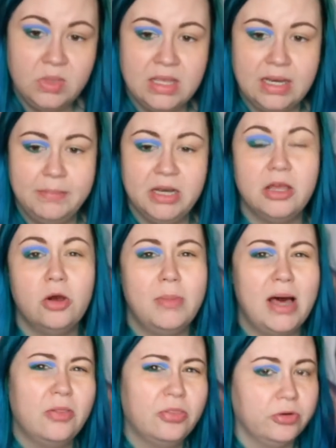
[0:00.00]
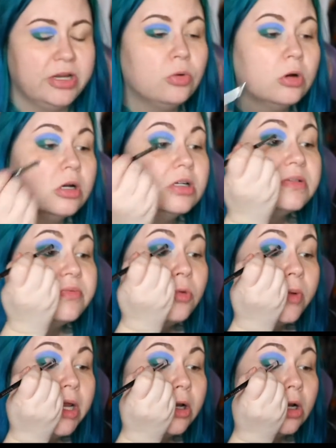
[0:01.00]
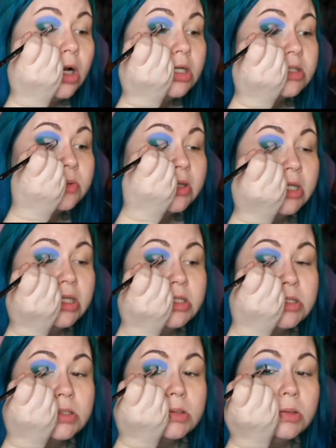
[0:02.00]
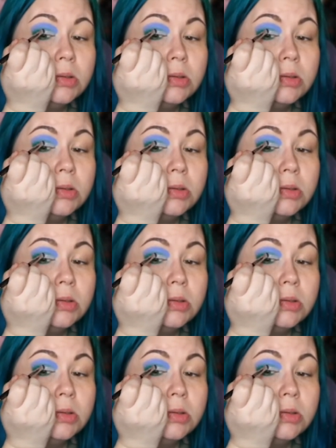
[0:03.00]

And I'm going to go about 3/4 of the way across with this.